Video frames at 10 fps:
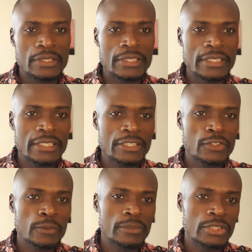they
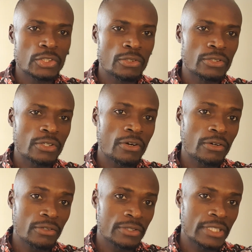need to be told
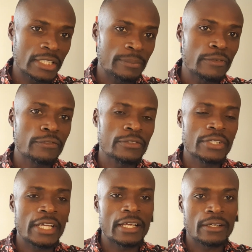all that before
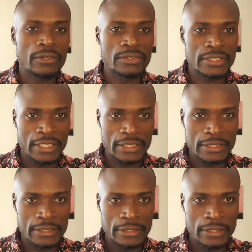they can
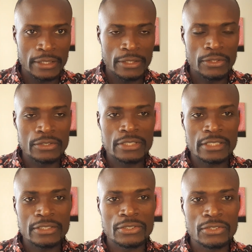consent. You
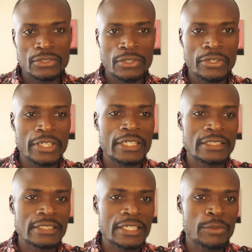just don't go in and
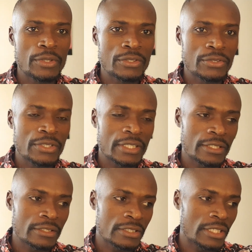say we're doing a
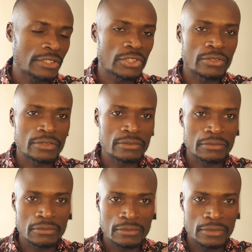research
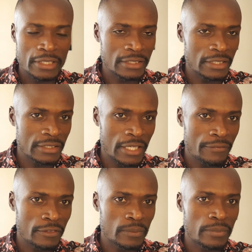on, let's say,
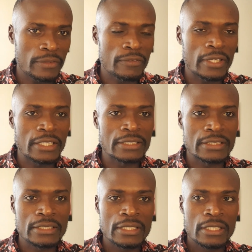typhoid
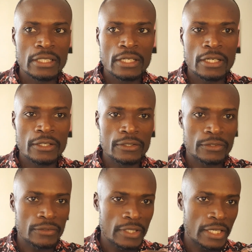prevalence
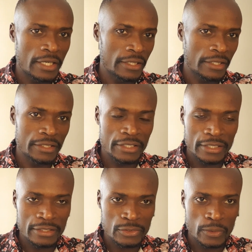or any
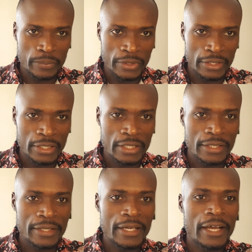other topic,
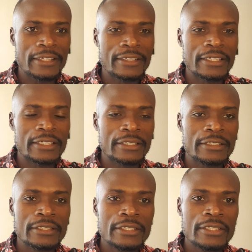and then